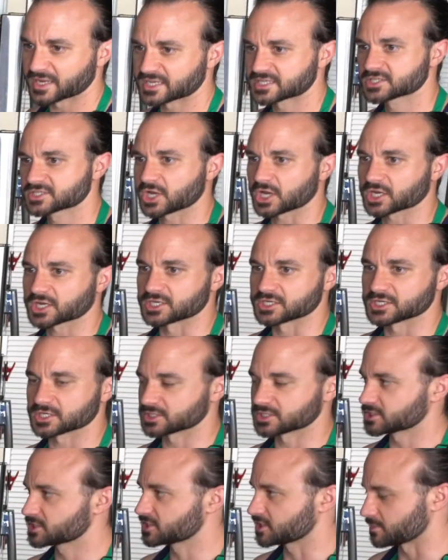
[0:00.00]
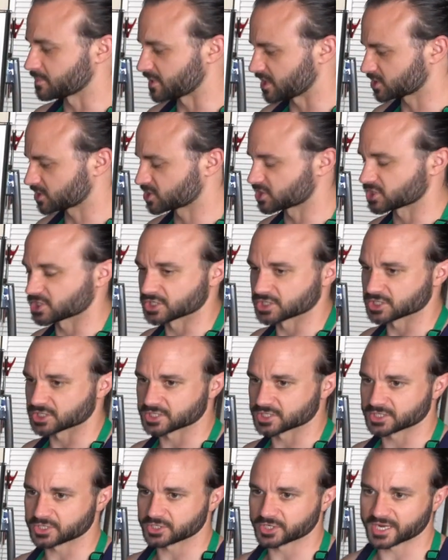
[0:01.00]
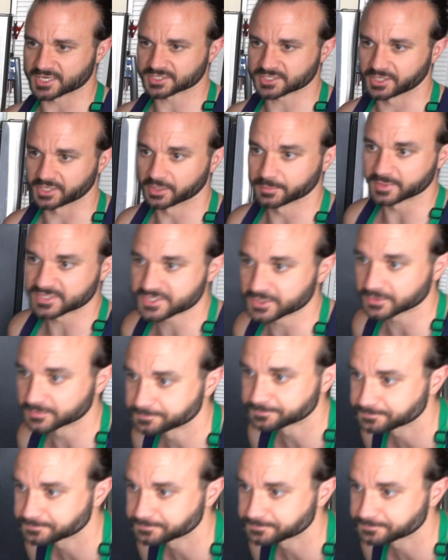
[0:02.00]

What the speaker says: talking to make sure that you guys can hear me still.